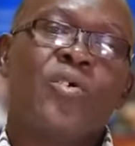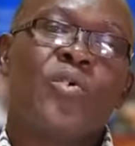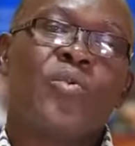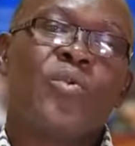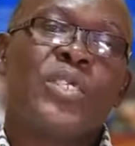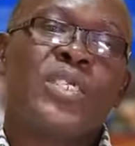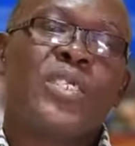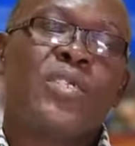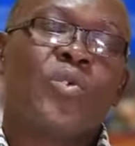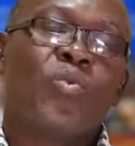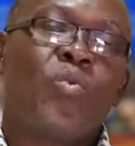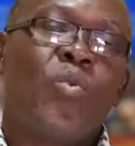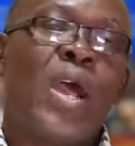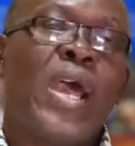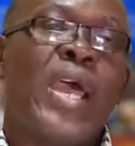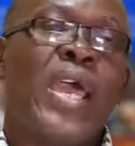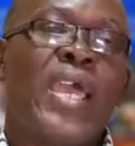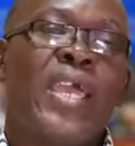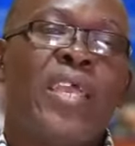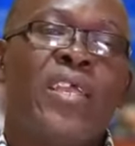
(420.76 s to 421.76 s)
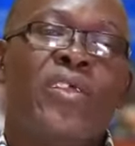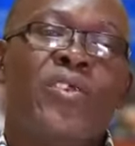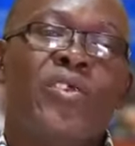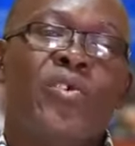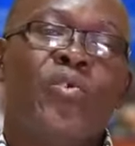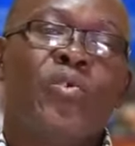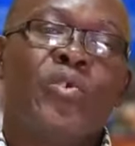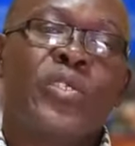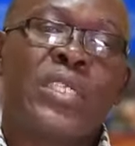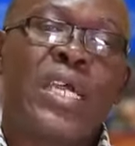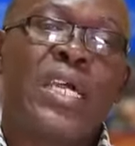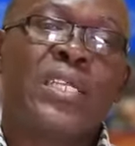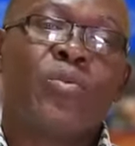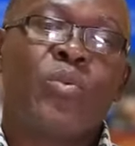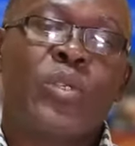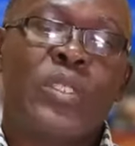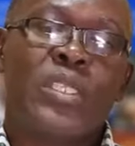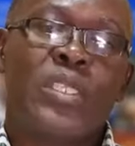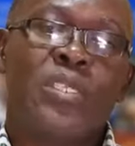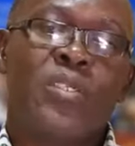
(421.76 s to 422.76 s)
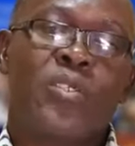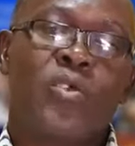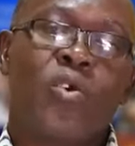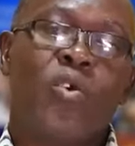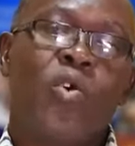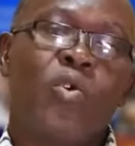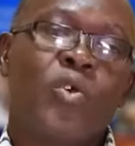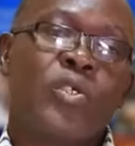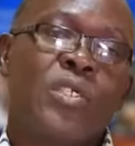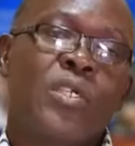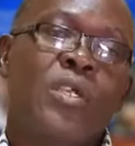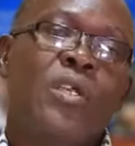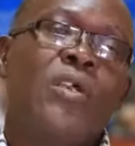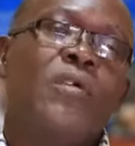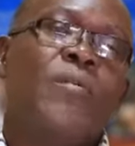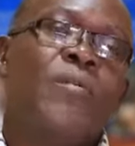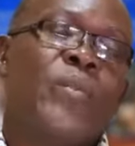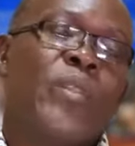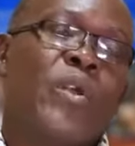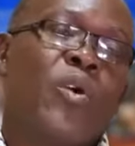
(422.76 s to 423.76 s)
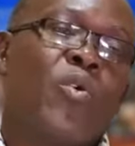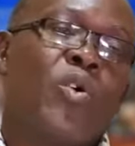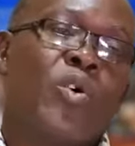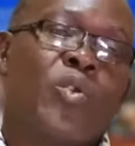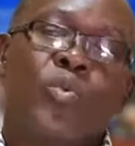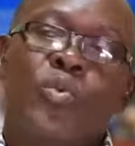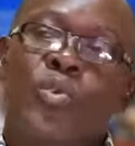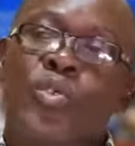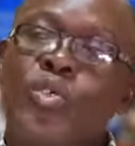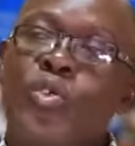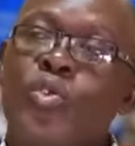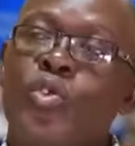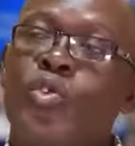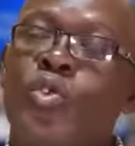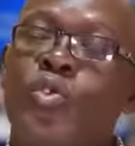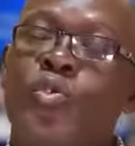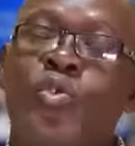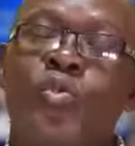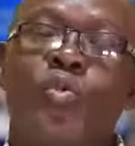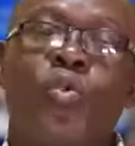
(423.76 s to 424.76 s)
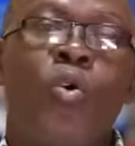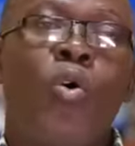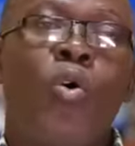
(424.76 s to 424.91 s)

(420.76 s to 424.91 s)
which is why you start with this course. The course will introduce you to